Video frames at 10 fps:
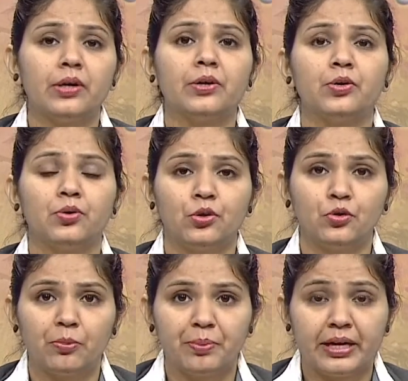you
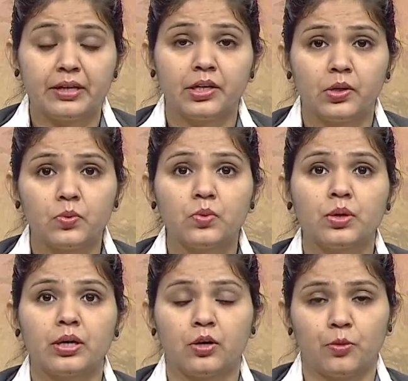operate a new
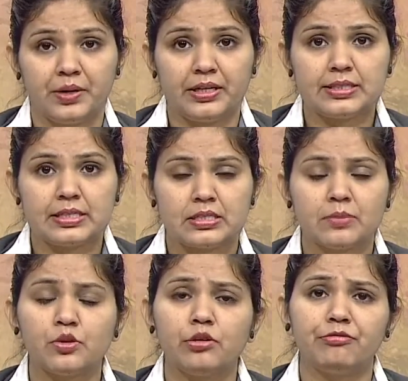operating system,
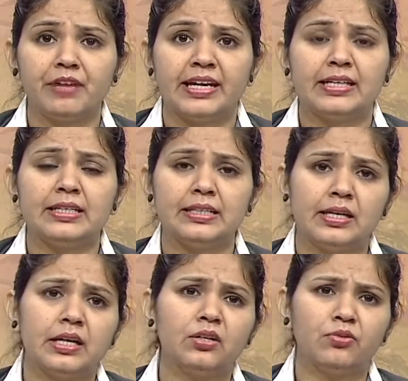you will find that
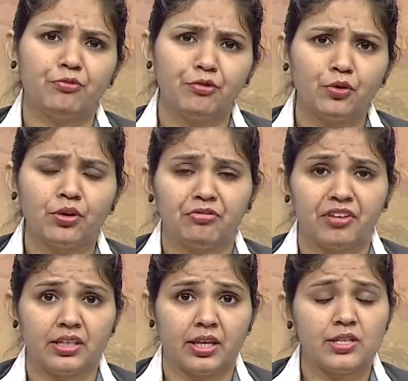there are few
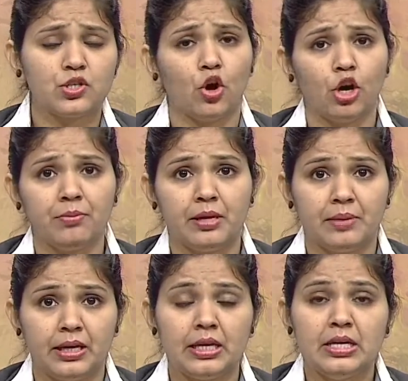different things, or
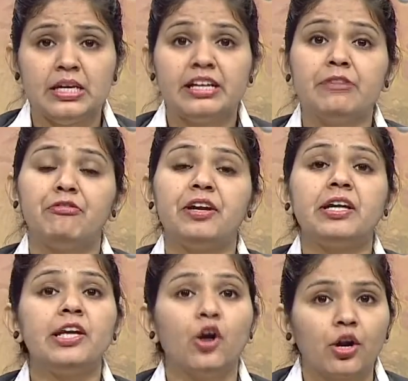maybe
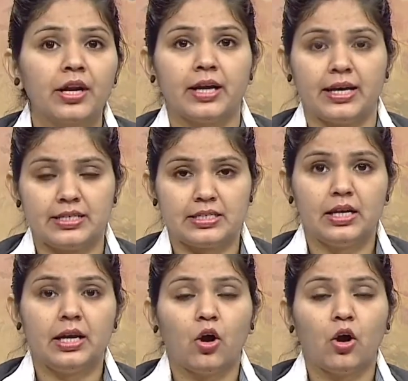differently organized.